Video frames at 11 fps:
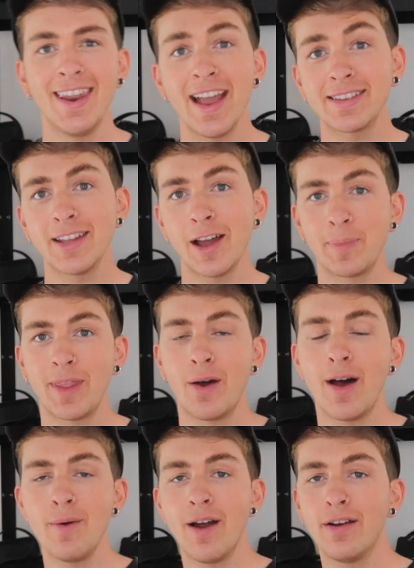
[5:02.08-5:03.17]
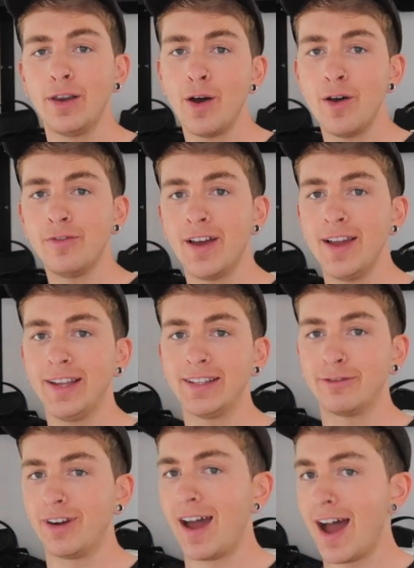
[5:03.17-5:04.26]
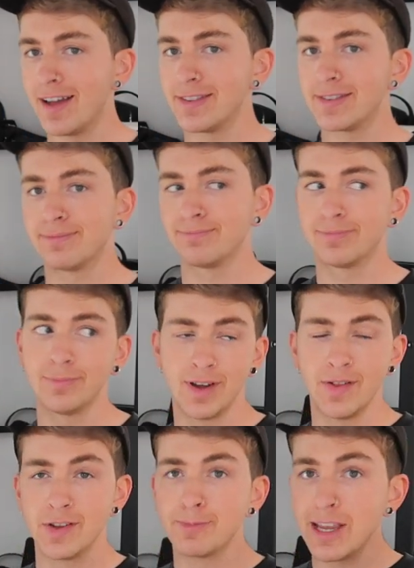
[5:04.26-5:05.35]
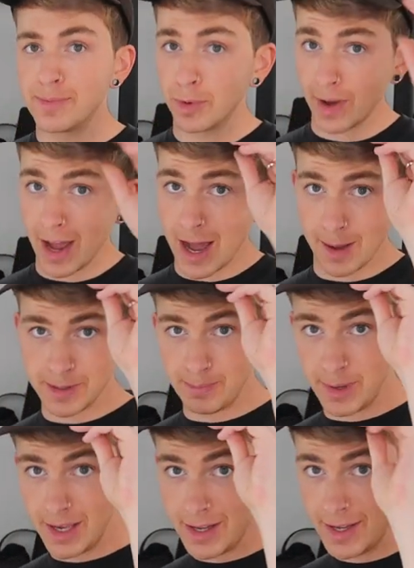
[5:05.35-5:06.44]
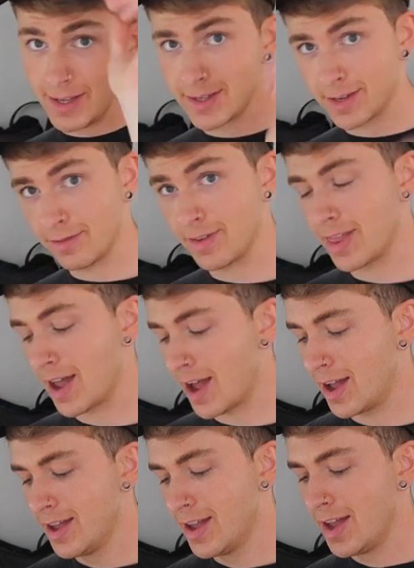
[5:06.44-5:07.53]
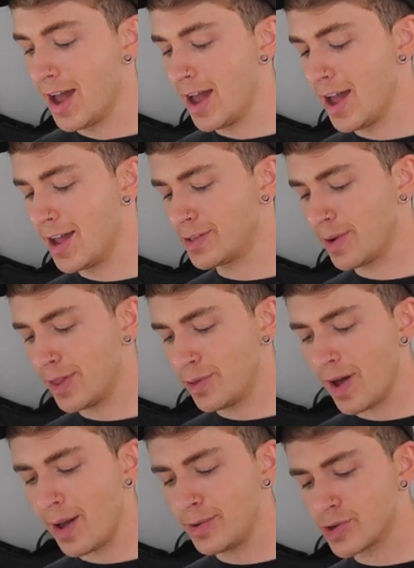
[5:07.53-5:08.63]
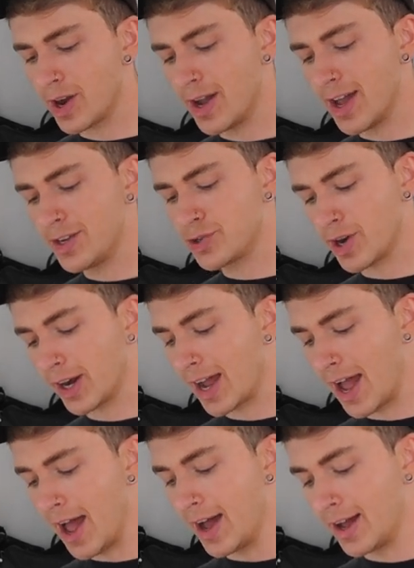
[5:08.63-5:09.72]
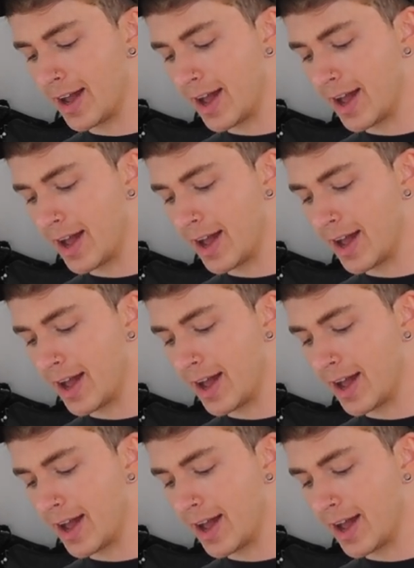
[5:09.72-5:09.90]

Next up, now I wear a lot of like different hats, whether it's baseball caps, beanies, stuff like that. Uh, so I thought I would try a trucker hat.